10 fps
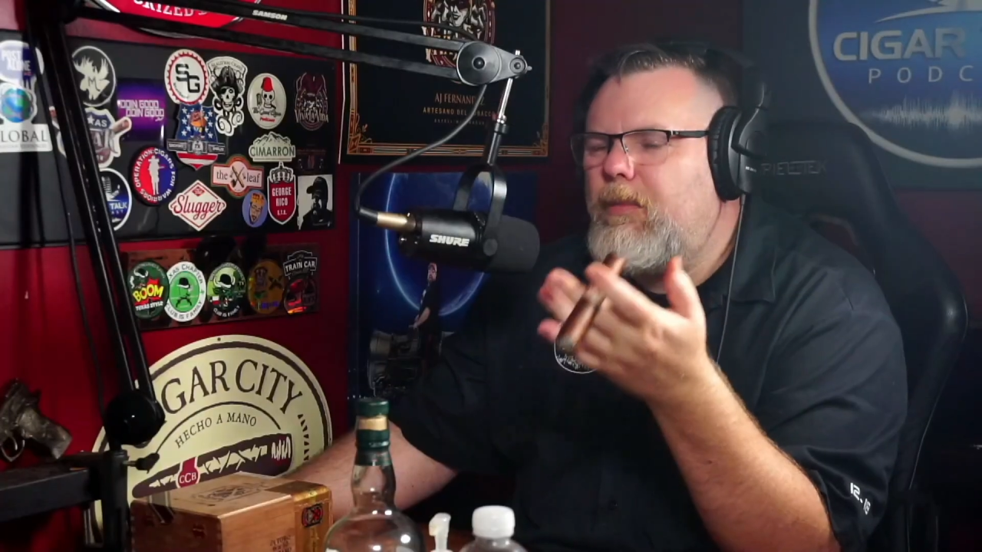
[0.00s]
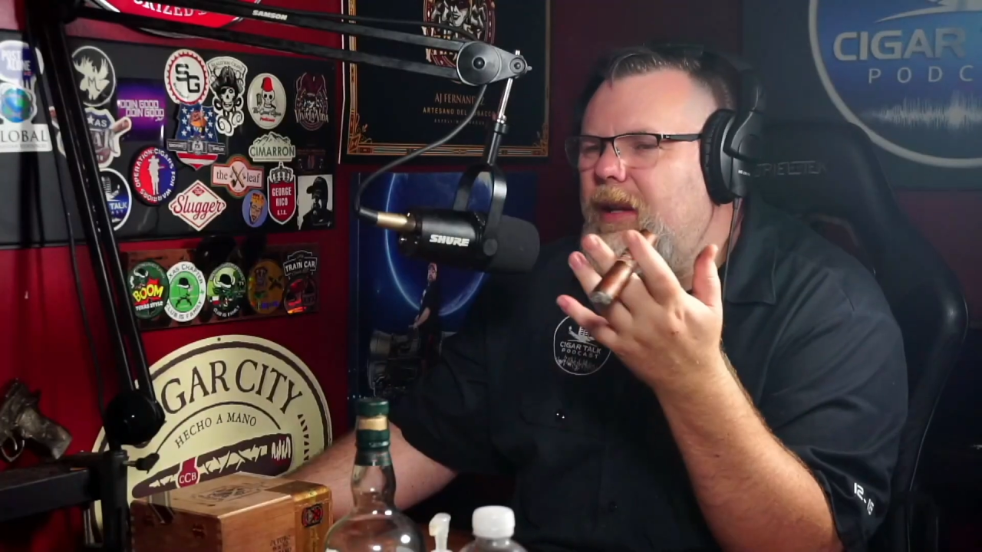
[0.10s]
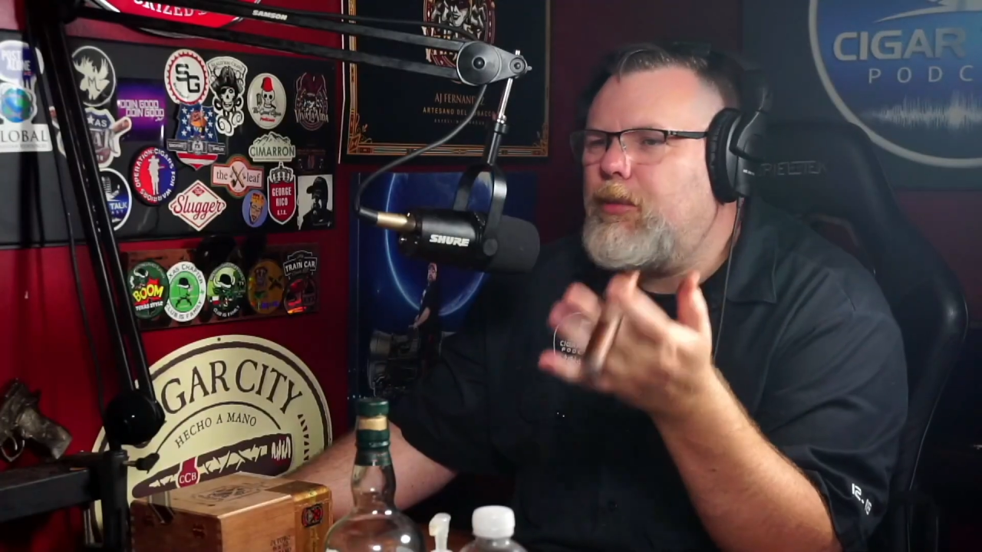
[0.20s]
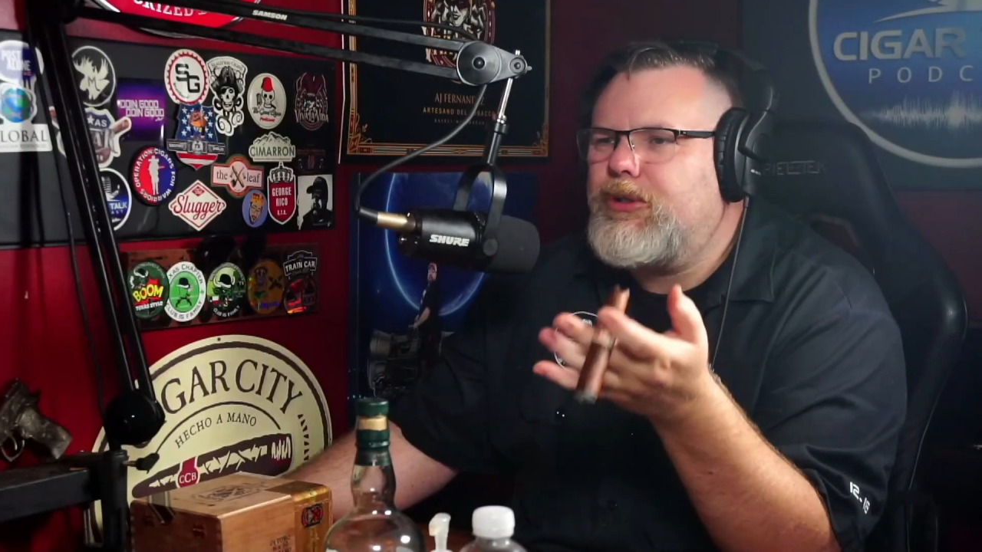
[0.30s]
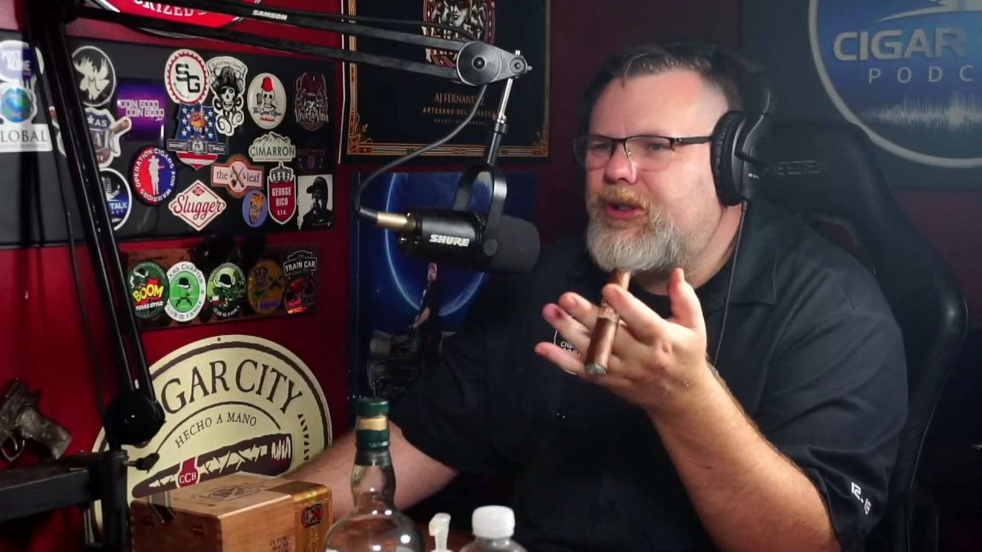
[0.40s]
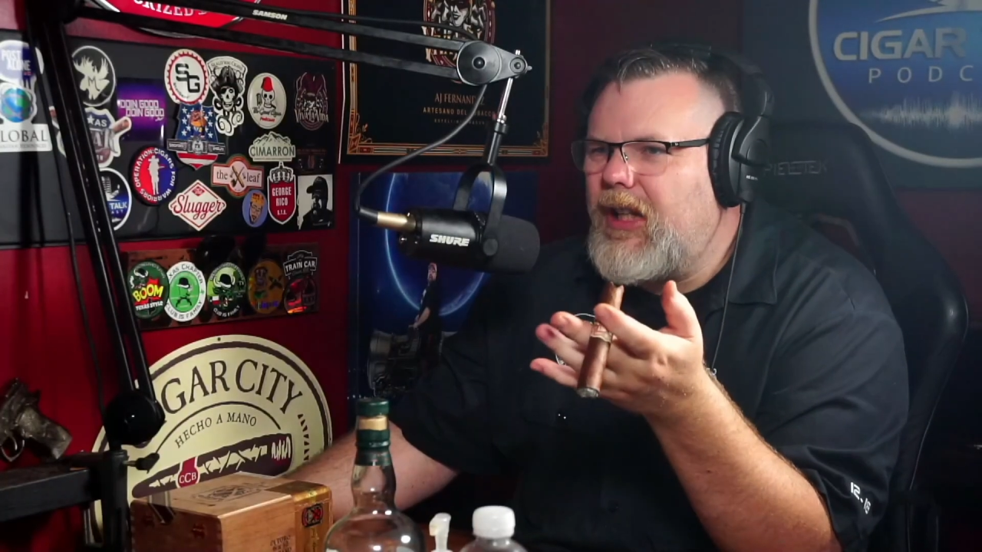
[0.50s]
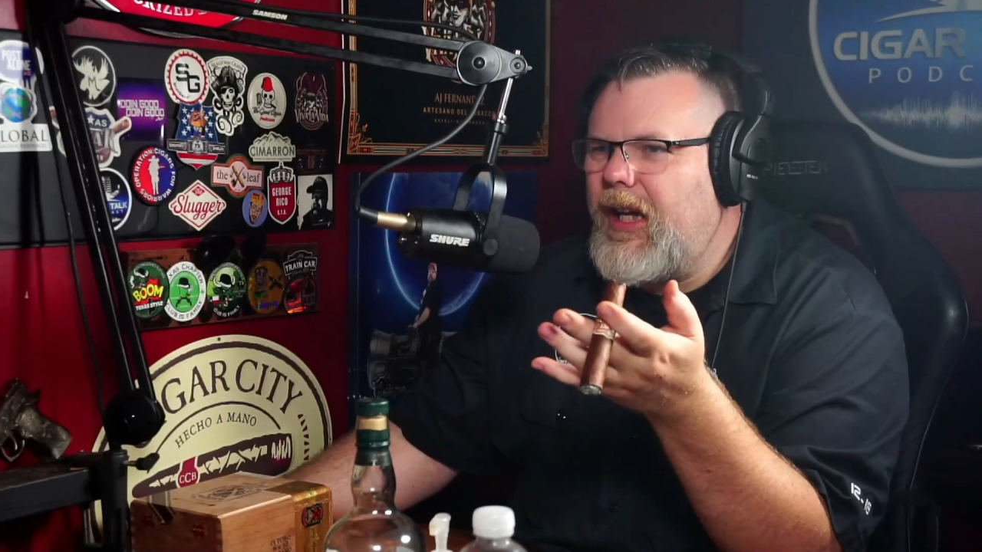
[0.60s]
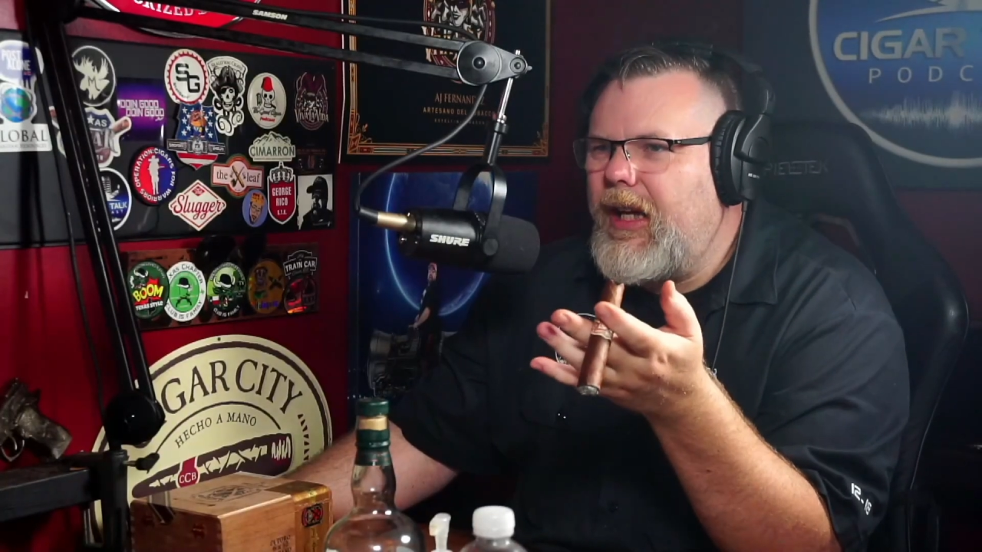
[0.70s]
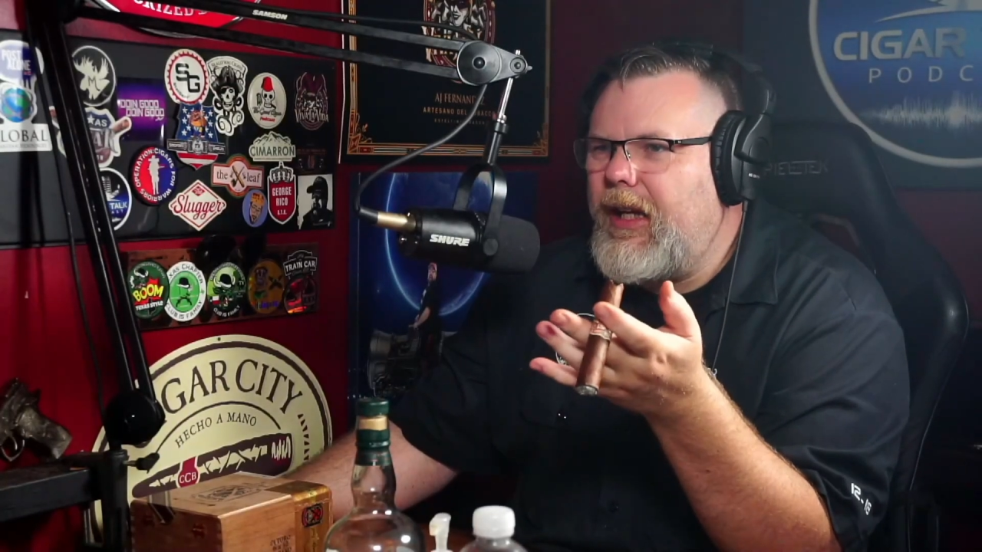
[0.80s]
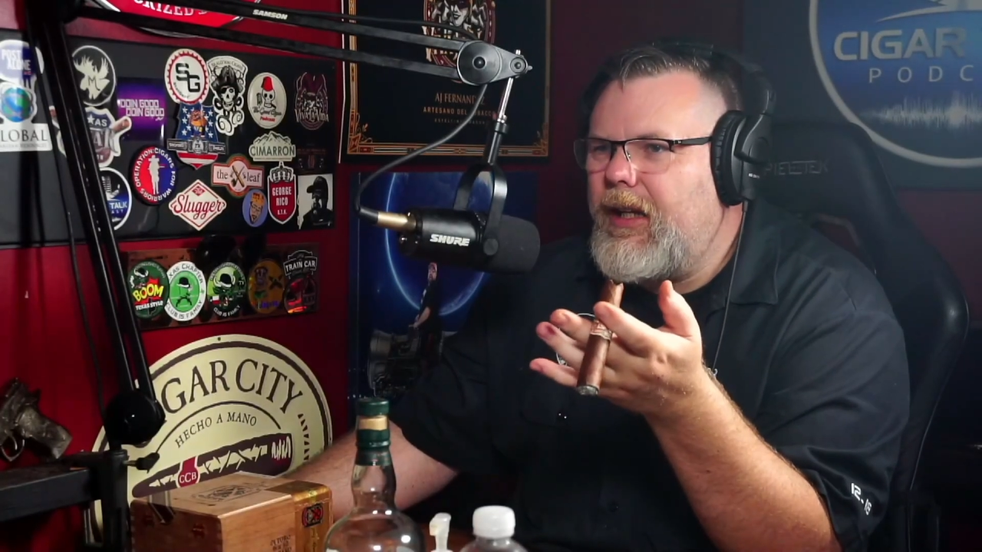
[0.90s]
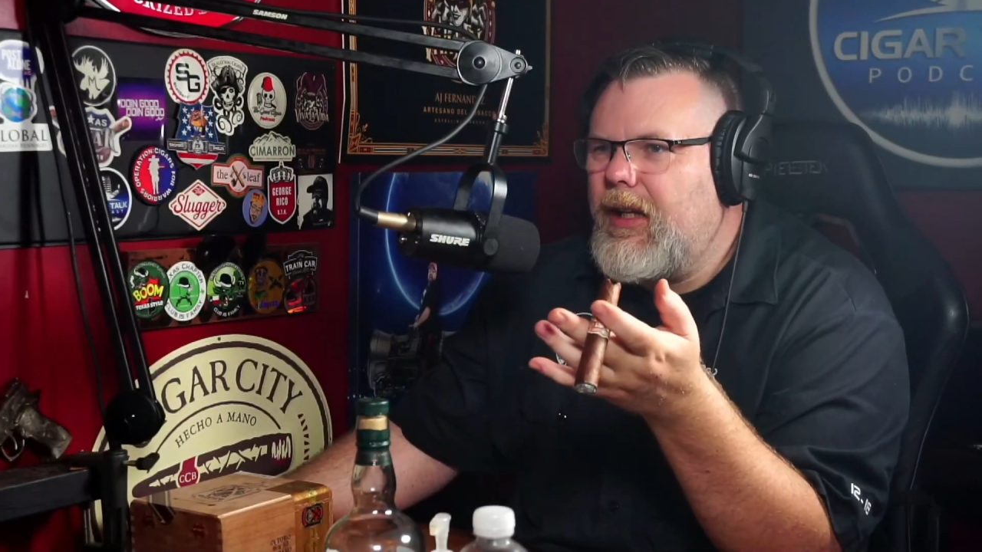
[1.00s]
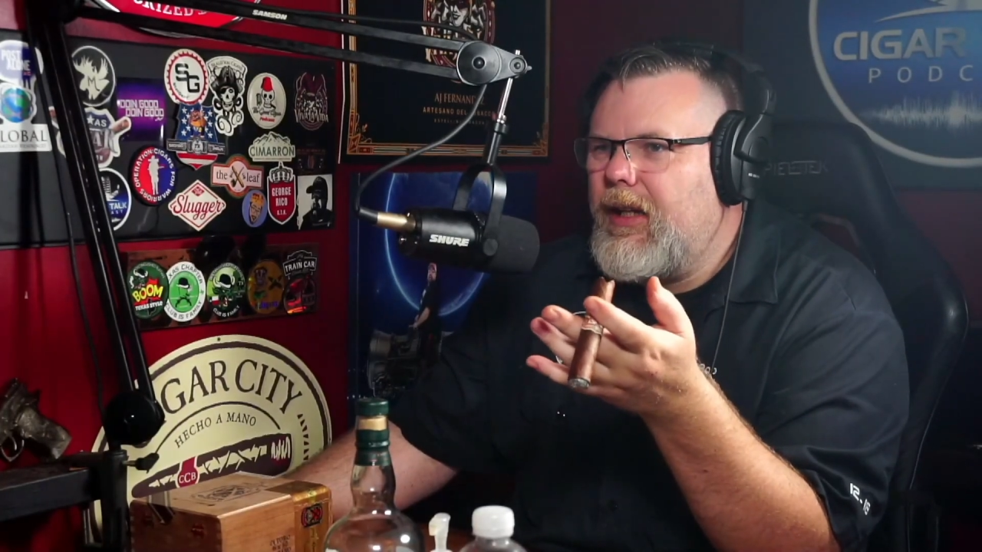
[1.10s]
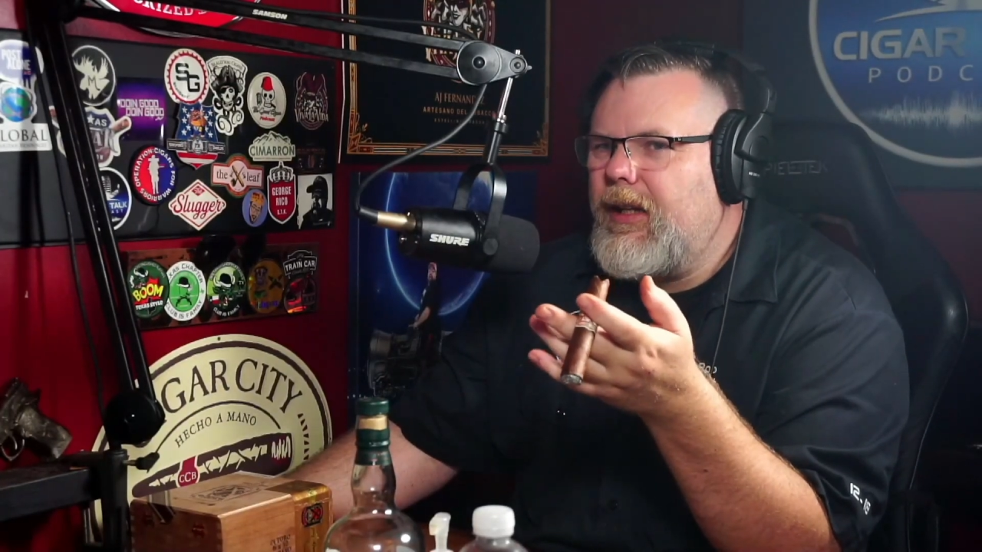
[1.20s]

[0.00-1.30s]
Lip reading: of people say